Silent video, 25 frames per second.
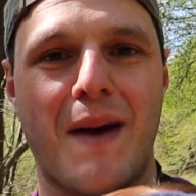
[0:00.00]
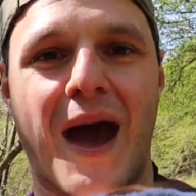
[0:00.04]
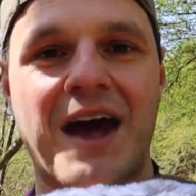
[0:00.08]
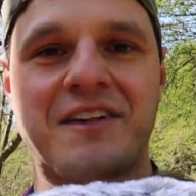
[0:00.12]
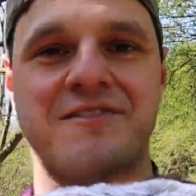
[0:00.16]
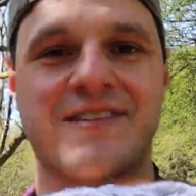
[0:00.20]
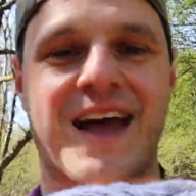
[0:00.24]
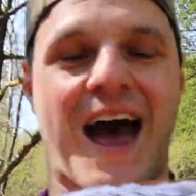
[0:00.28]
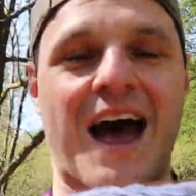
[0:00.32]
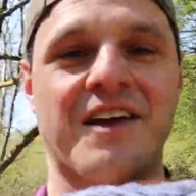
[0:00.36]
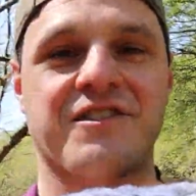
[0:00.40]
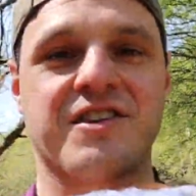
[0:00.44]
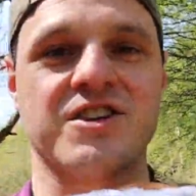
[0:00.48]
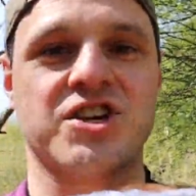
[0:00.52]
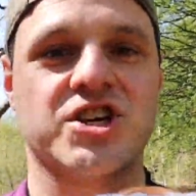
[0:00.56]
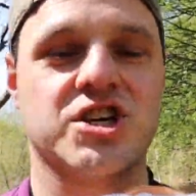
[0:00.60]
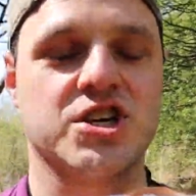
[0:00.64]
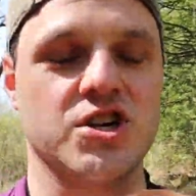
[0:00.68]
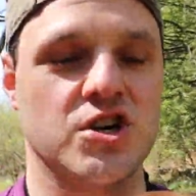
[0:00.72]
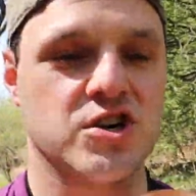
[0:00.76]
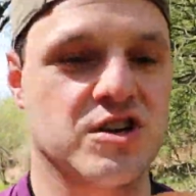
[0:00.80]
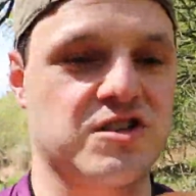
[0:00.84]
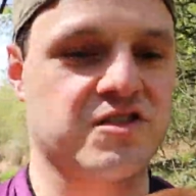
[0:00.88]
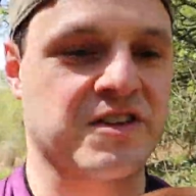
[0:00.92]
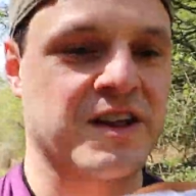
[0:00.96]
best
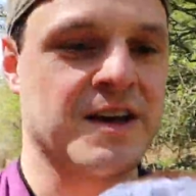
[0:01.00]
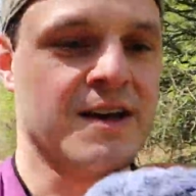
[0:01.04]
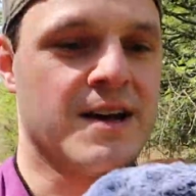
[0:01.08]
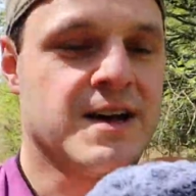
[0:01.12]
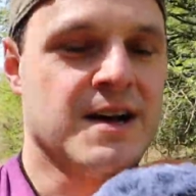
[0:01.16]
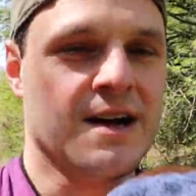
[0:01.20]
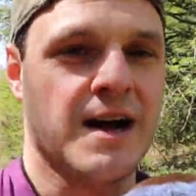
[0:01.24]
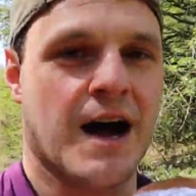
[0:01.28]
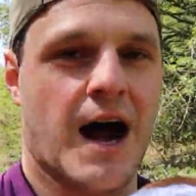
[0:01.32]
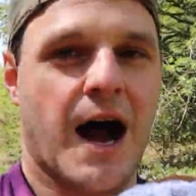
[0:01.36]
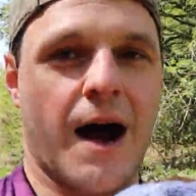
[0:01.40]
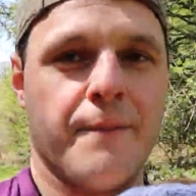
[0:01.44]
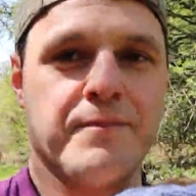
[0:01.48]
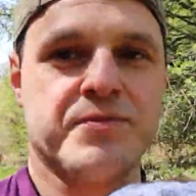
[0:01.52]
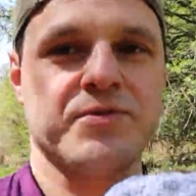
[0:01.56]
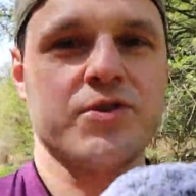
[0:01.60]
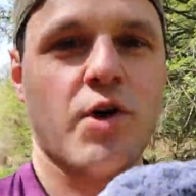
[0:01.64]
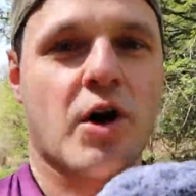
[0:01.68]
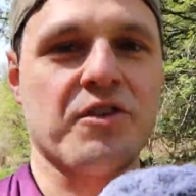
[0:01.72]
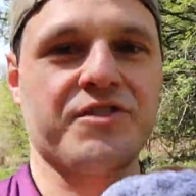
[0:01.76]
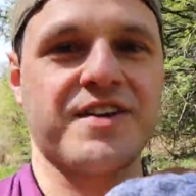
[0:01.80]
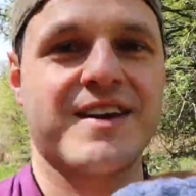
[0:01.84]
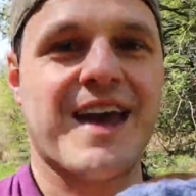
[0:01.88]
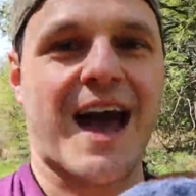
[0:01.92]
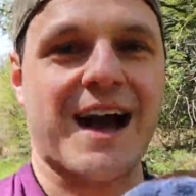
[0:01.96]
attitudes,
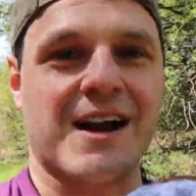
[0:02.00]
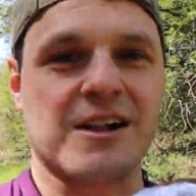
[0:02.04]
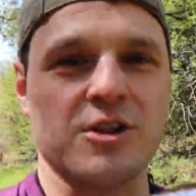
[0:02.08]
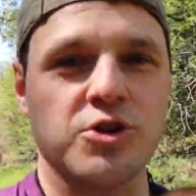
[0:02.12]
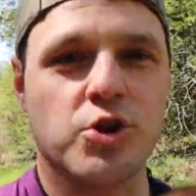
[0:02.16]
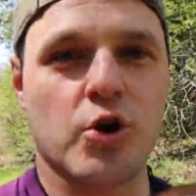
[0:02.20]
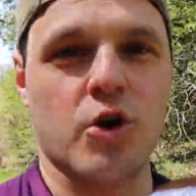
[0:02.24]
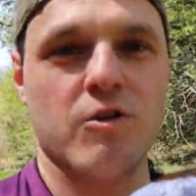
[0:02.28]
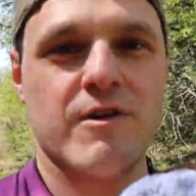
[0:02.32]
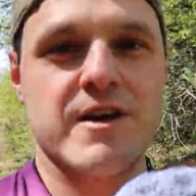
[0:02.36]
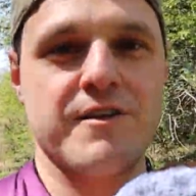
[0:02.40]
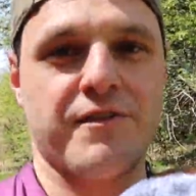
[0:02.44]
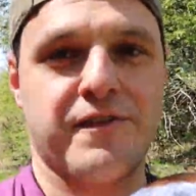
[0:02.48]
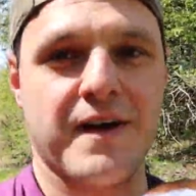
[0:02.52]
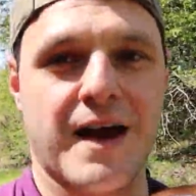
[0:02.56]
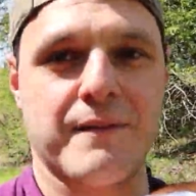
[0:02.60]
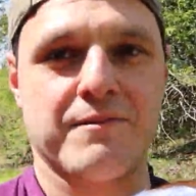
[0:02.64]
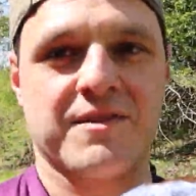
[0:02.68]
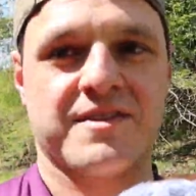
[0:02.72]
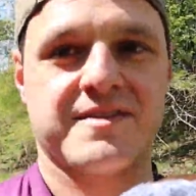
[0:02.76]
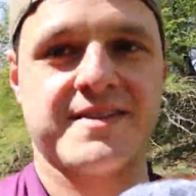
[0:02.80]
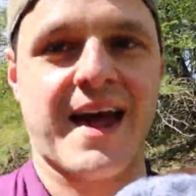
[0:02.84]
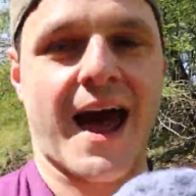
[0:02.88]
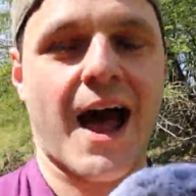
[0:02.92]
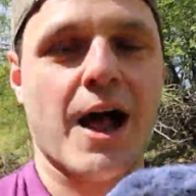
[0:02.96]
not to get glory for
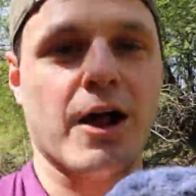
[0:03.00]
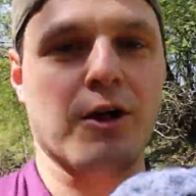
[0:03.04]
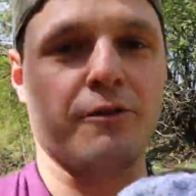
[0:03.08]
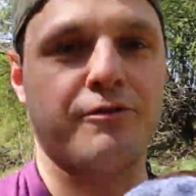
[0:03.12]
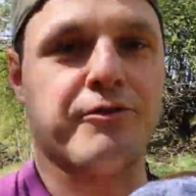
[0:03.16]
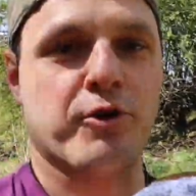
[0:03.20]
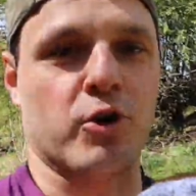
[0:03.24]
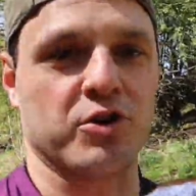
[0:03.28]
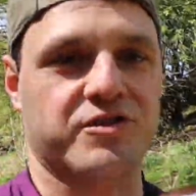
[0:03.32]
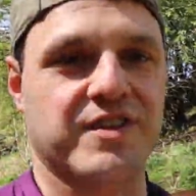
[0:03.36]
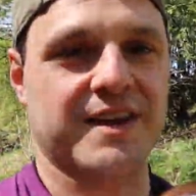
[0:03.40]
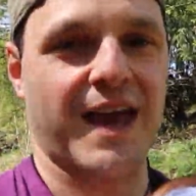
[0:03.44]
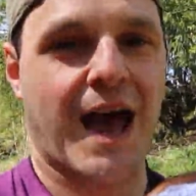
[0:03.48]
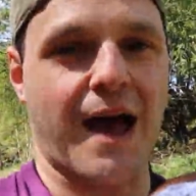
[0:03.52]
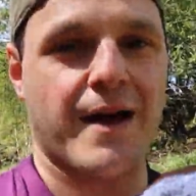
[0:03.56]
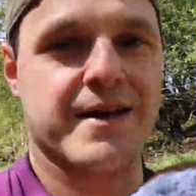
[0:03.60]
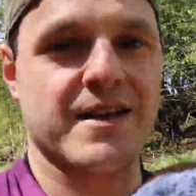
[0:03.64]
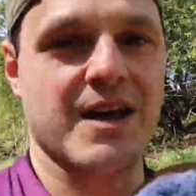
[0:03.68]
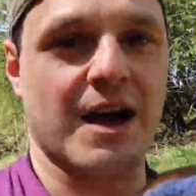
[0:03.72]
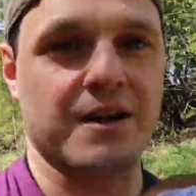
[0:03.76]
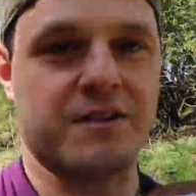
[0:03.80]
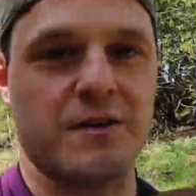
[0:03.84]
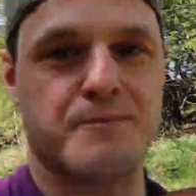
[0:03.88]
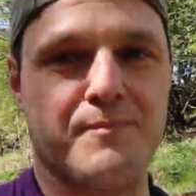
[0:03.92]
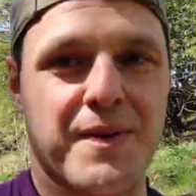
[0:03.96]
himself or to get
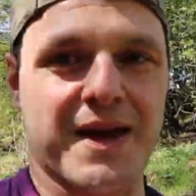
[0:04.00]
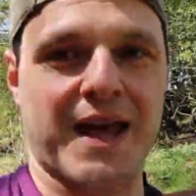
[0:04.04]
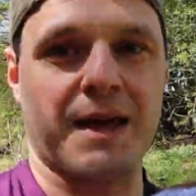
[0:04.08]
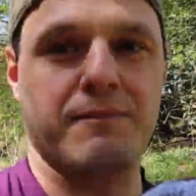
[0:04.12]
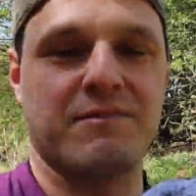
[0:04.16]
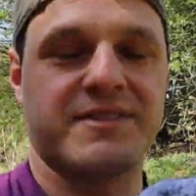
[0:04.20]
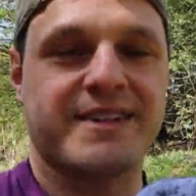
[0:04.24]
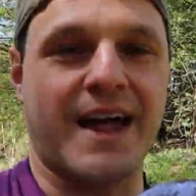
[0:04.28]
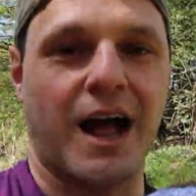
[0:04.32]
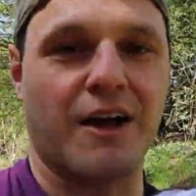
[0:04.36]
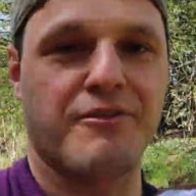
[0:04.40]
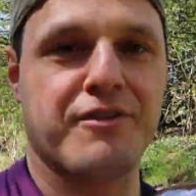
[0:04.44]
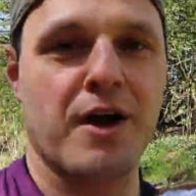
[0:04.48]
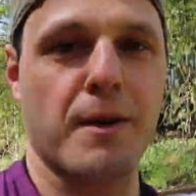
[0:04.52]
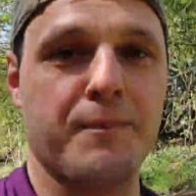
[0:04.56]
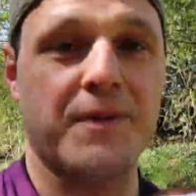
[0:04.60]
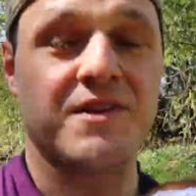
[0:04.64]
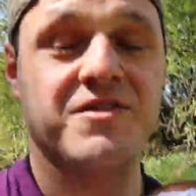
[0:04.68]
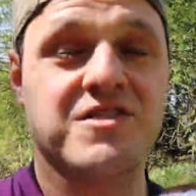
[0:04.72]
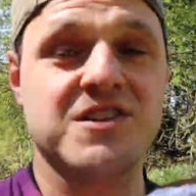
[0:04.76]
to big himself up.